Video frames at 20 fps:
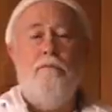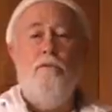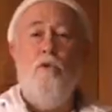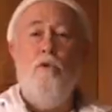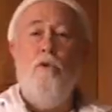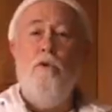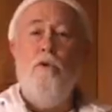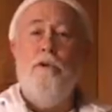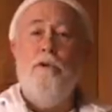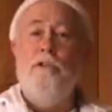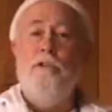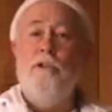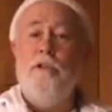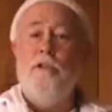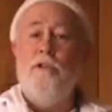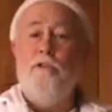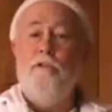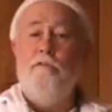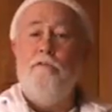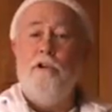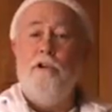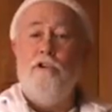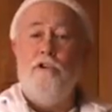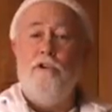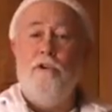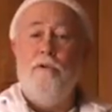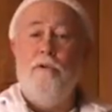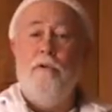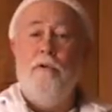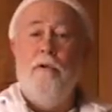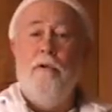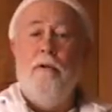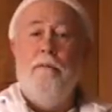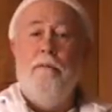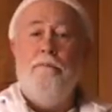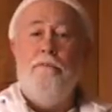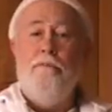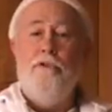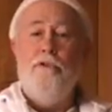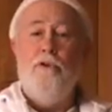Nor is it sufficient
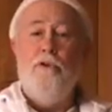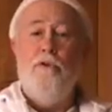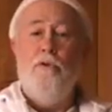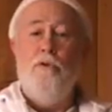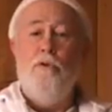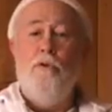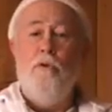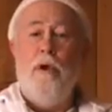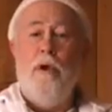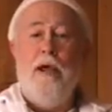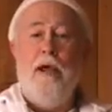to